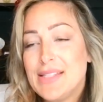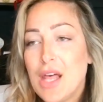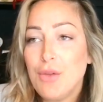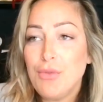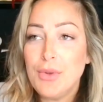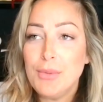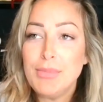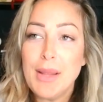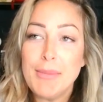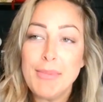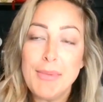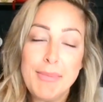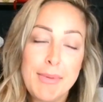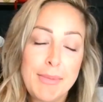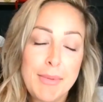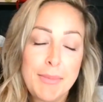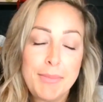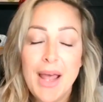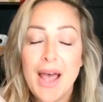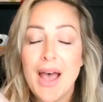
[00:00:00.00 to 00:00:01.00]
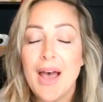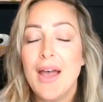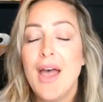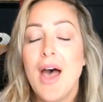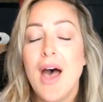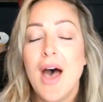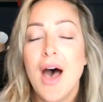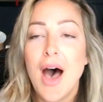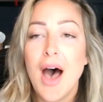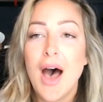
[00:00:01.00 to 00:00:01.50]
myself and blah, blah, blah, blah,
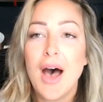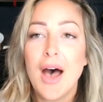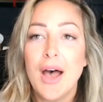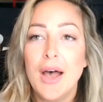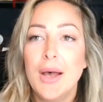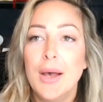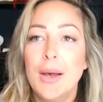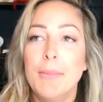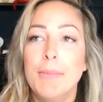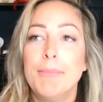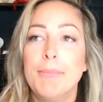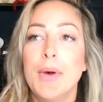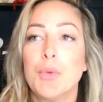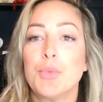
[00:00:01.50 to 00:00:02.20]
blah.